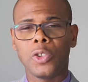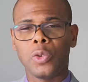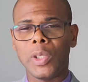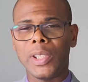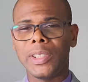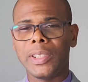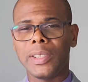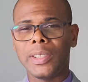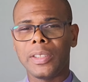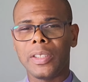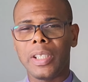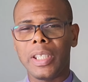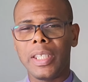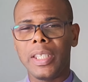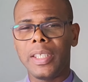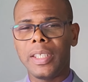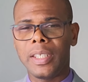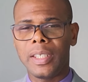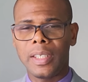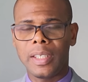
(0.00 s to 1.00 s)

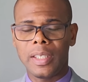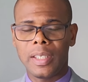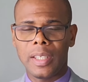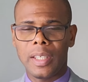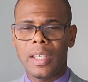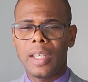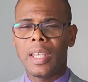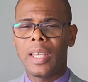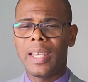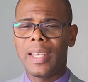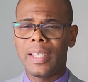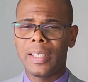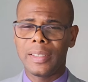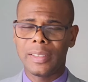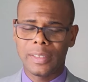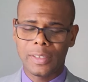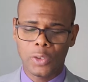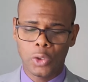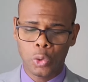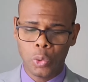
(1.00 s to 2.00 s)
twenty-three,
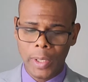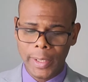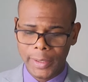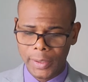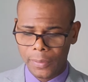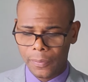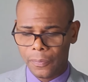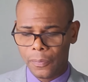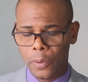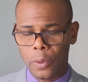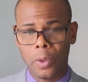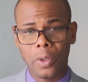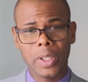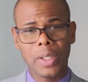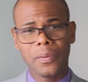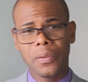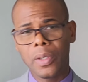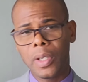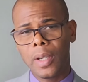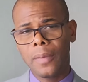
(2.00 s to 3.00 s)
and
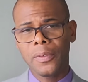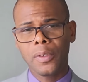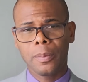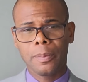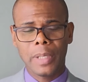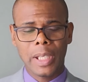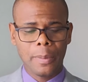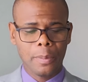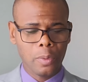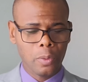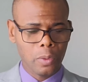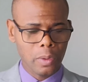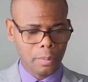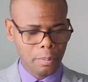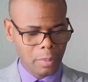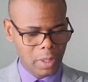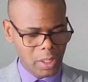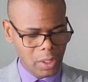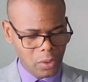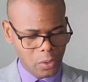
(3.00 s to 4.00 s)
twenty-four. If you have your Bible
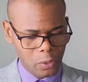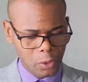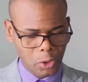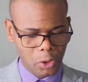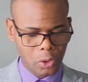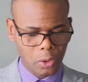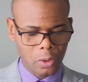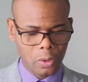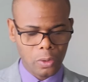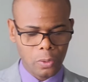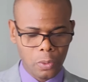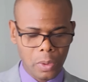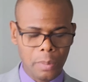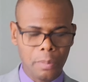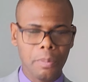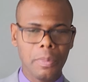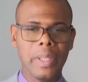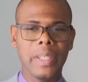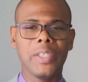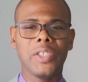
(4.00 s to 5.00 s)
with you, turn
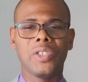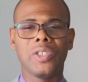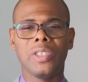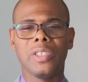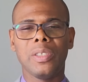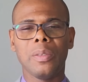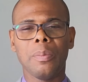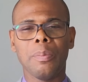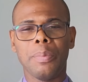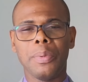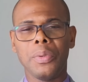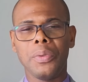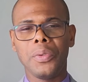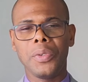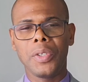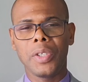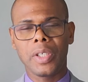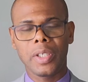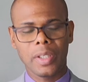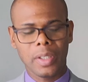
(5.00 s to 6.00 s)
with me to the
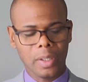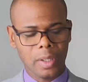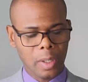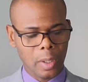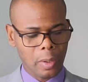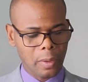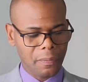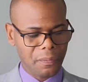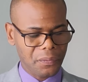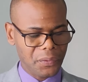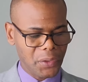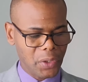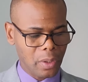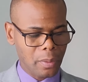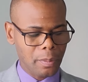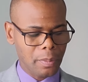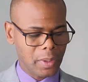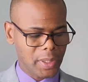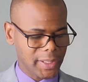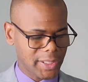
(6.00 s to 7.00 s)
book of
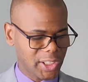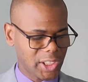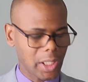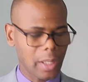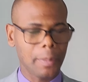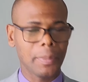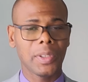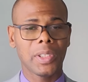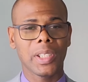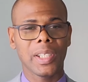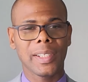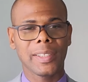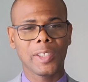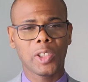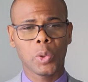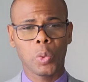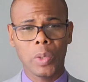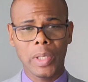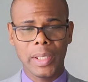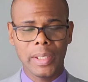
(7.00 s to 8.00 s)
Numbers, chapter
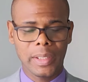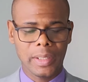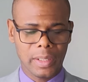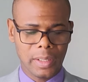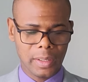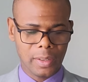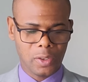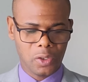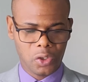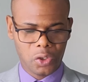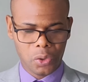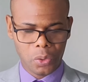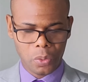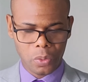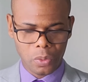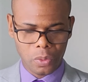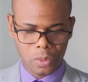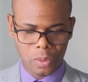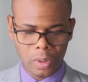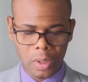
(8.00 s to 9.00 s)

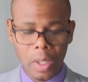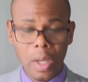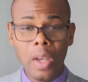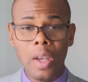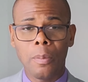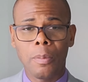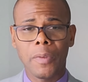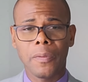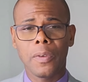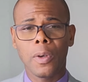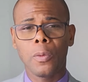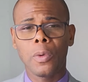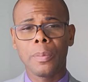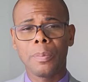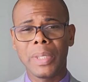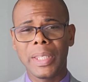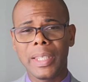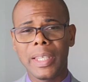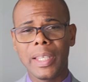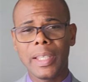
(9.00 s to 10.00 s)
twenty-two. Before
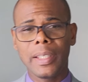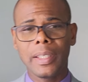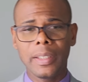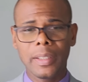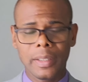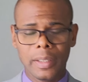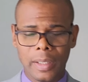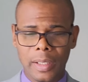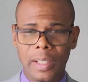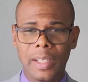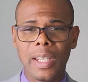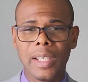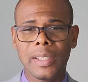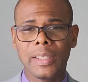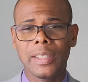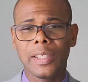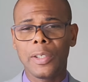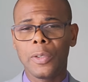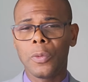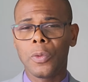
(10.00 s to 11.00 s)
we begin,
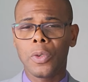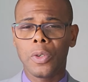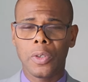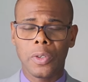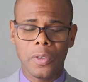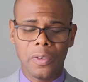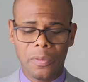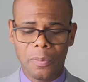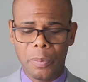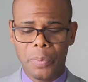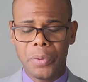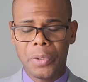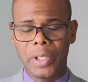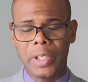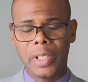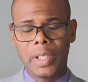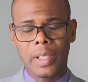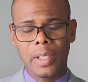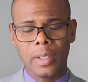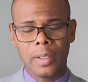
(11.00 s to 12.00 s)
let's say a word of
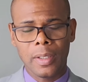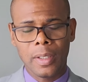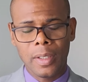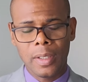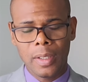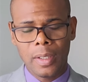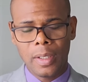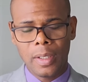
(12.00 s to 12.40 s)
prayer.